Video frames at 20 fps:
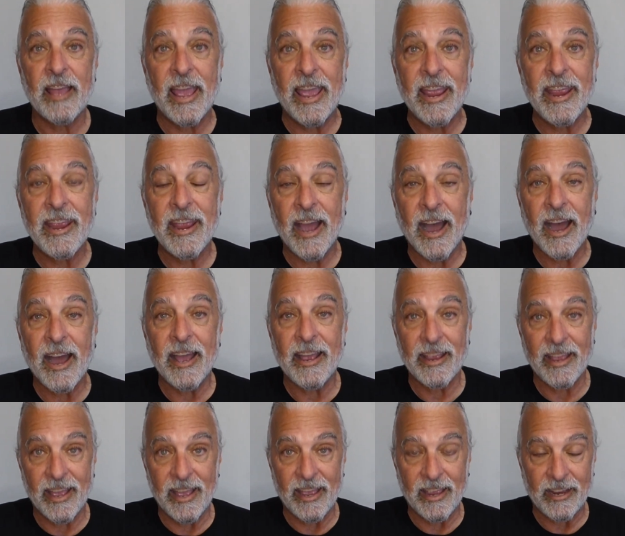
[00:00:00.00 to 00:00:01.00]

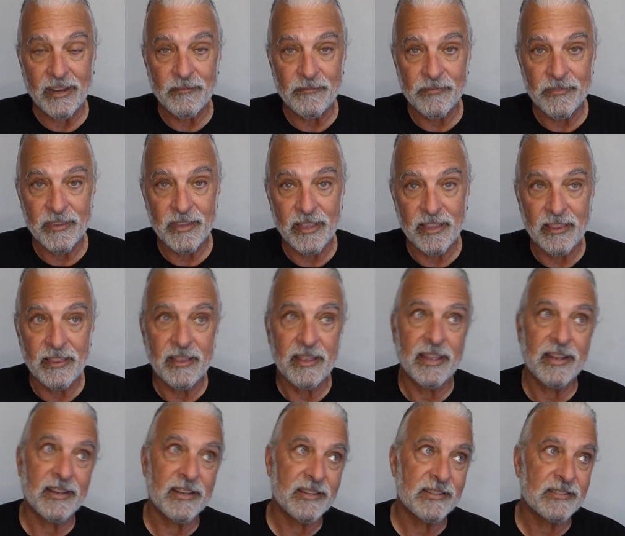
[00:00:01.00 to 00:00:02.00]
AIA.
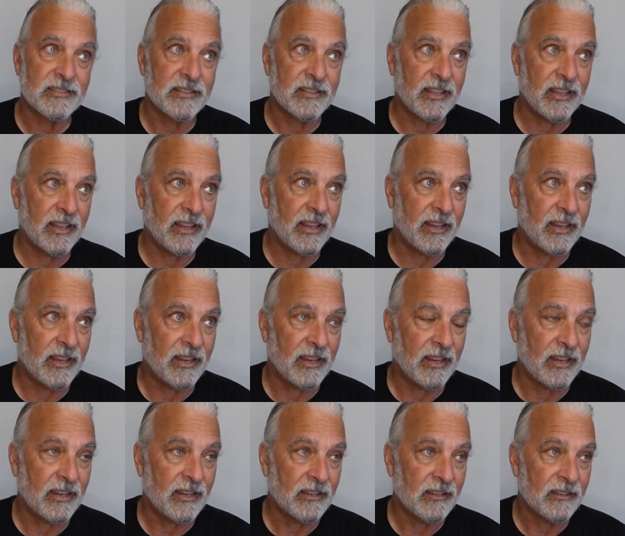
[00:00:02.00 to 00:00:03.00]
It is
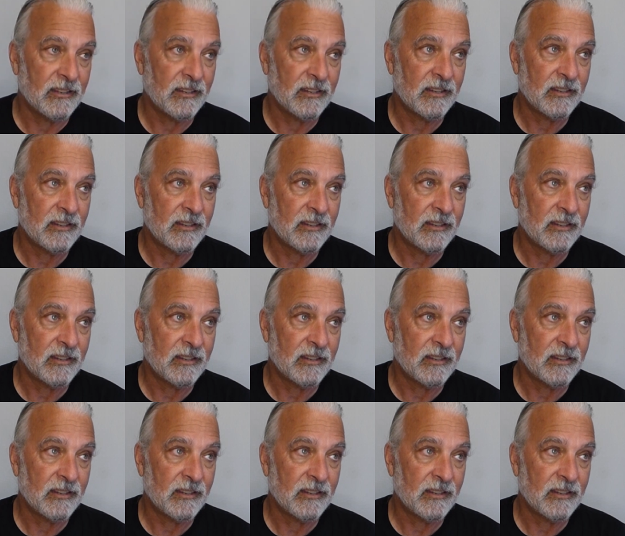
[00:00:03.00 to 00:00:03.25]
the